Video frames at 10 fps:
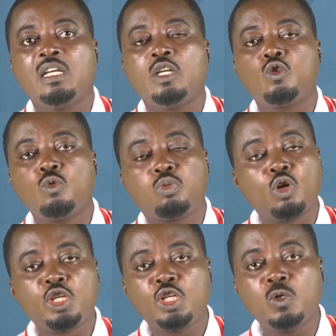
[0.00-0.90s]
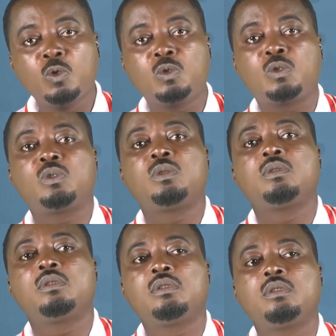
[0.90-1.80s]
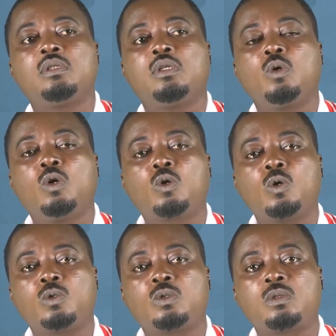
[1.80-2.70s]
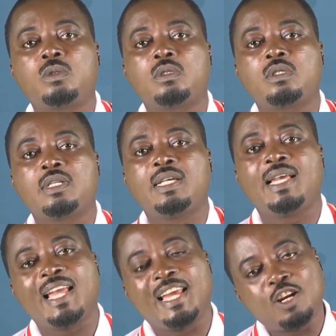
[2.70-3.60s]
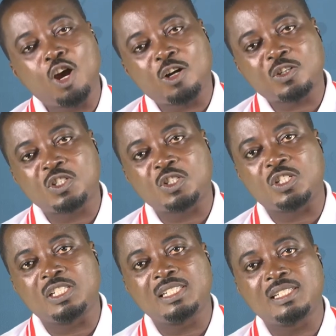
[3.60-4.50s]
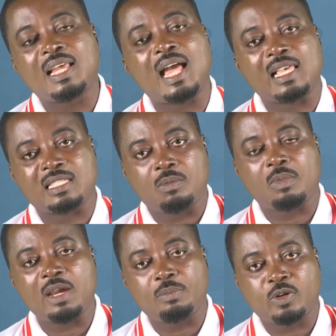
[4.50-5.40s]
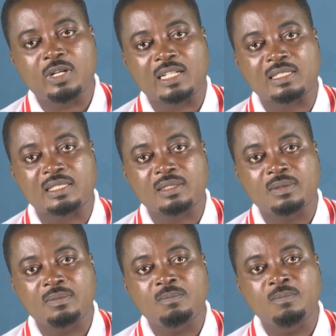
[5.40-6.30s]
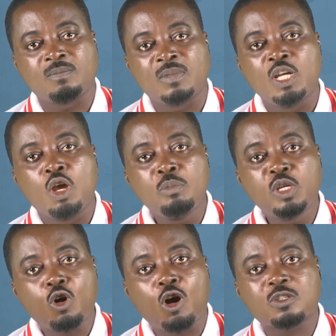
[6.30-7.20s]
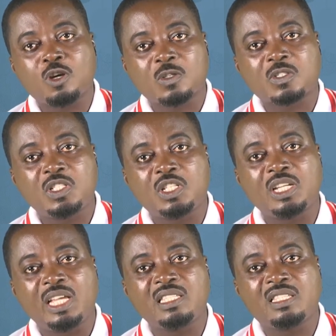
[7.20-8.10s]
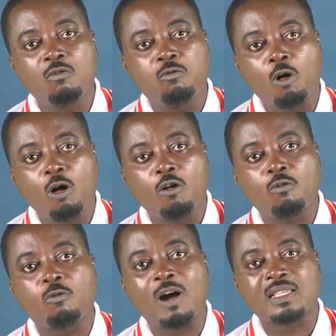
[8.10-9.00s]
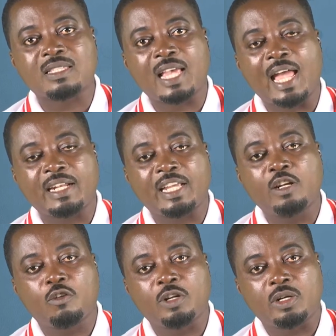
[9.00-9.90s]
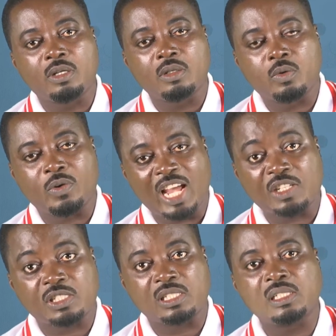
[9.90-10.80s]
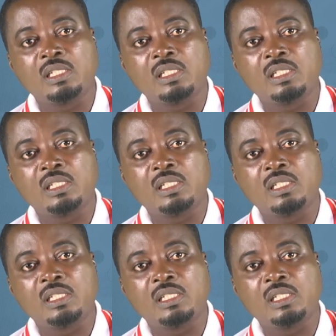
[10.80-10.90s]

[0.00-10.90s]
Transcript: to produce glucose and oxygen as the byproduct. Because oxygen is evolved as at the end of the reaction,